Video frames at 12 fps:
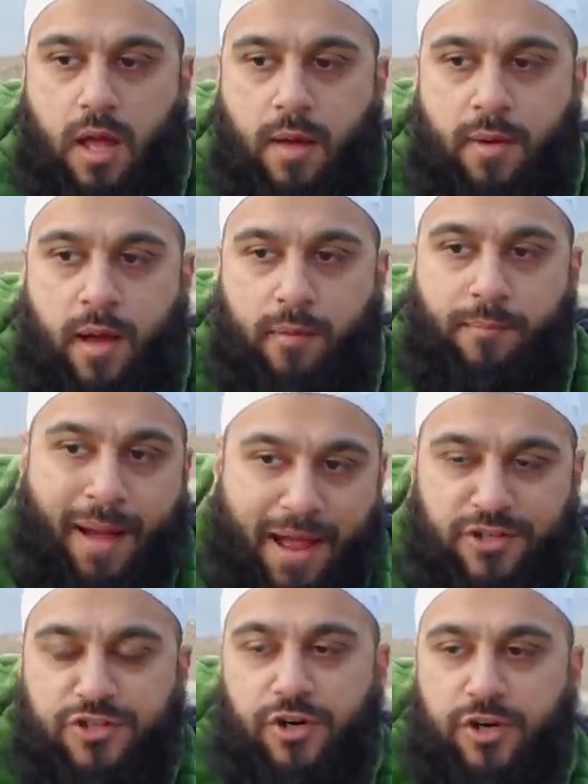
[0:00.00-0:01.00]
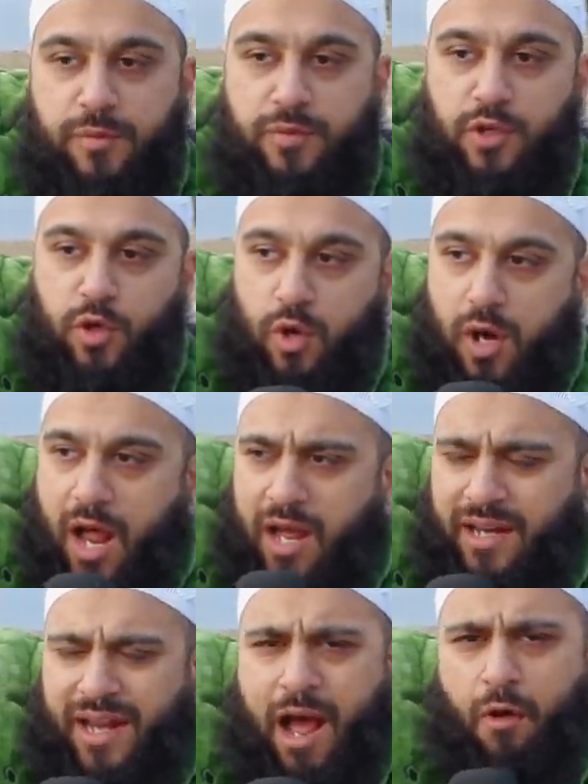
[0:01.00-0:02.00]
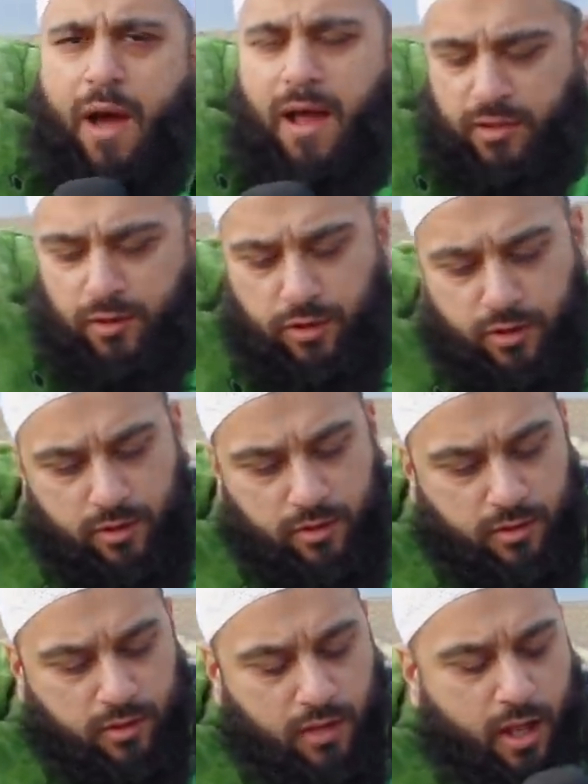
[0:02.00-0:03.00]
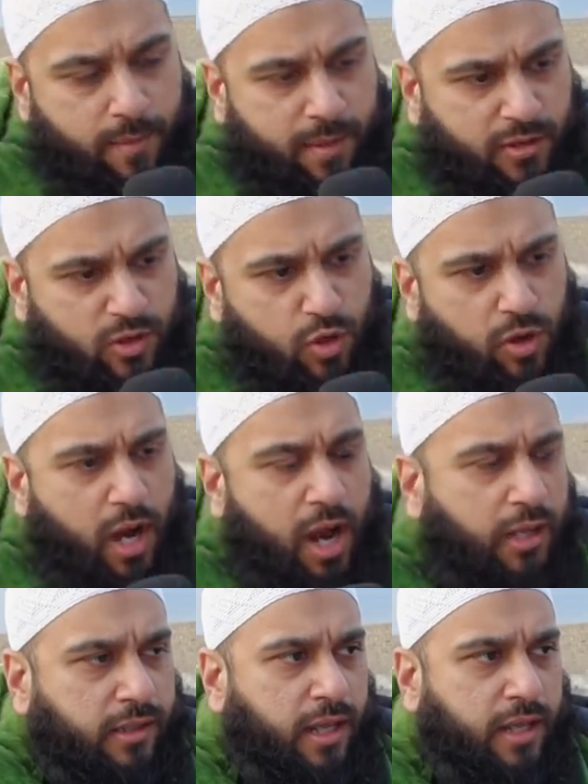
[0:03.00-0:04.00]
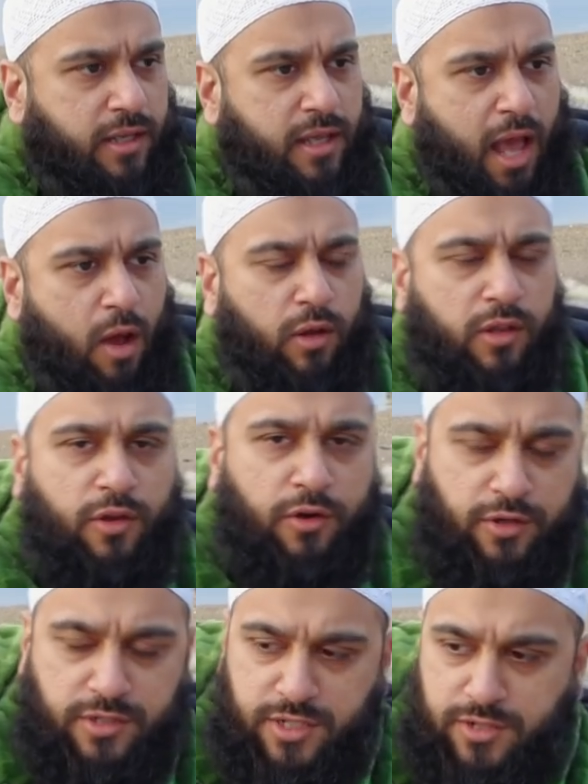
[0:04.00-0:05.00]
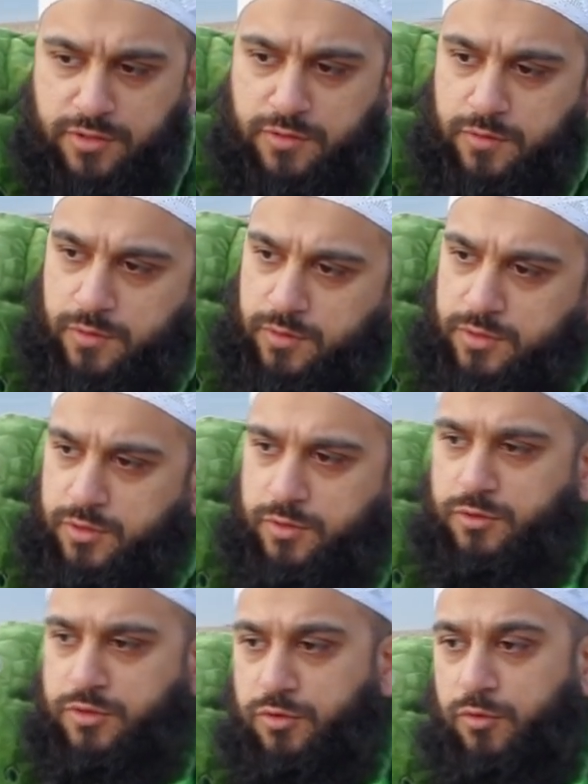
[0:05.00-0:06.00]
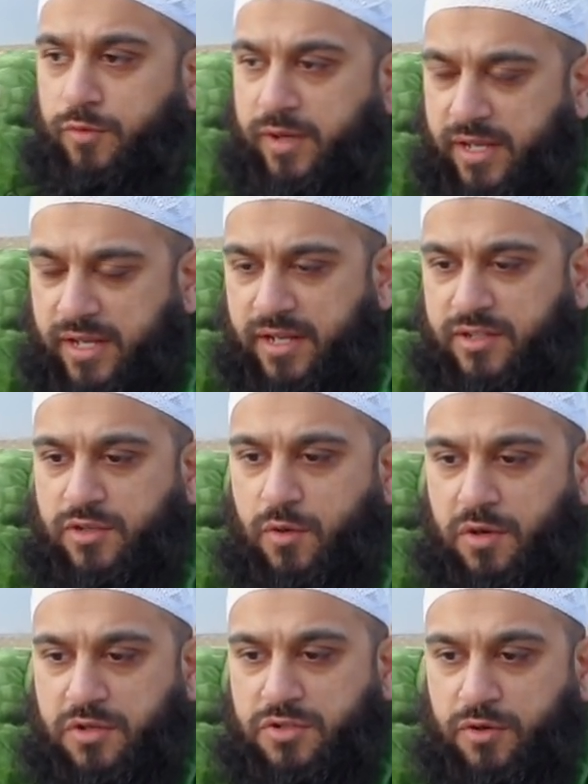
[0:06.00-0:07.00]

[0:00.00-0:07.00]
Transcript: About my journey with the Quran and how I learned about the Quran, like how I learned to read and so on and